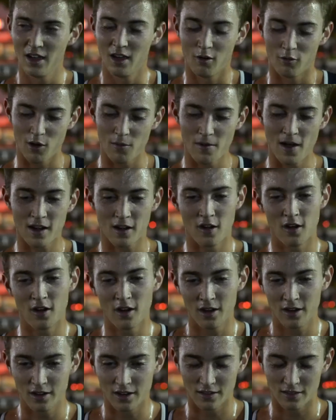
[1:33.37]
Went back
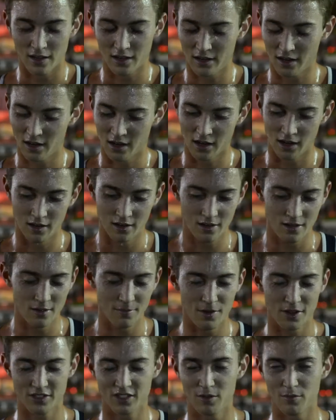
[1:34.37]
hard, and then
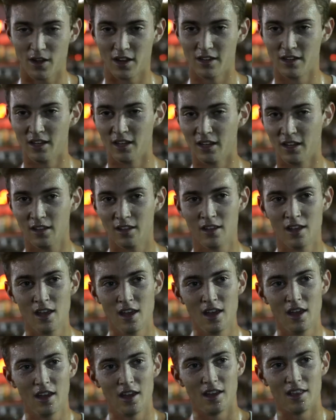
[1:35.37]
messed up my knee,
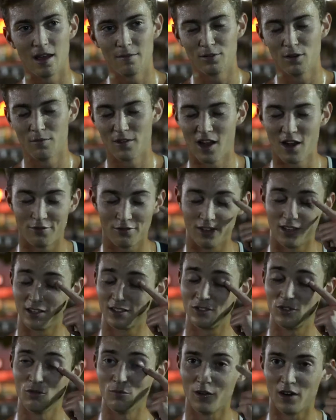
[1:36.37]
and that put me out for like
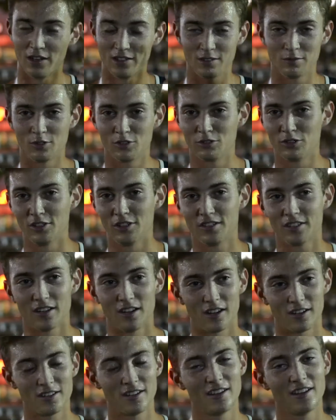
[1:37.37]
2 months, which really
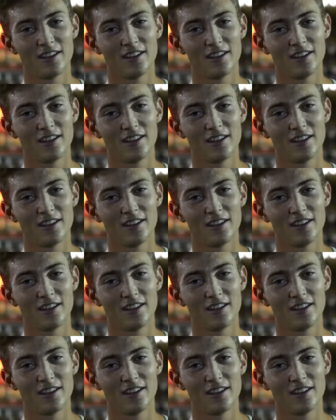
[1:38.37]
sucked.